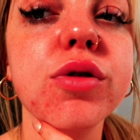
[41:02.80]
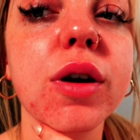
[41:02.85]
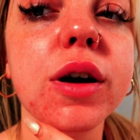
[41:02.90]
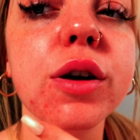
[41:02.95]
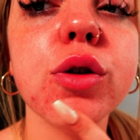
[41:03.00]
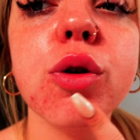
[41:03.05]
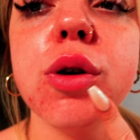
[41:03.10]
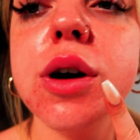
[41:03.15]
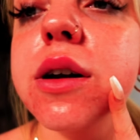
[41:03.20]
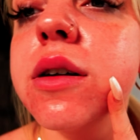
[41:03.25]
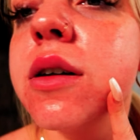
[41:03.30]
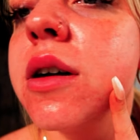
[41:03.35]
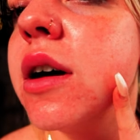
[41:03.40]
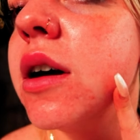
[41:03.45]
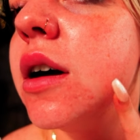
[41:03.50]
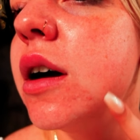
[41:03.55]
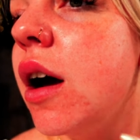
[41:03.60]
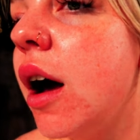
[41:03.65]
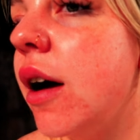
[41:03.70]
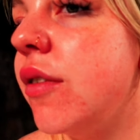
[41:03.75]

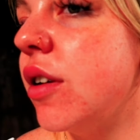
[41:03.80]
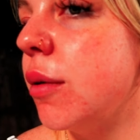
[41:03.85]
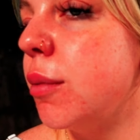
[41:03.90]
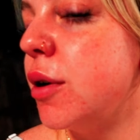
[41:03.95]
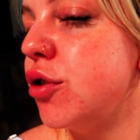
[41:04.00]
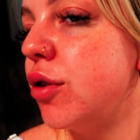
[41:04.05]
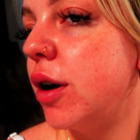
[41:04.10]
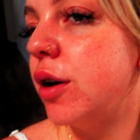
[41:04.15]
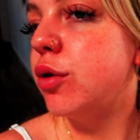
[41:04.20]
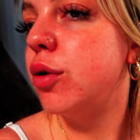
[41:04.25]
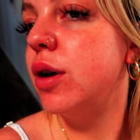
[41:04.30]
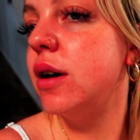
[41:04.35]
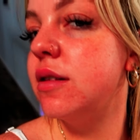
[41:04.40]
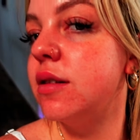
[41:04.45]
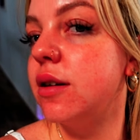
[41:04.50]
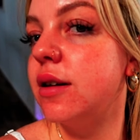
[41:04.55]
tretinoin,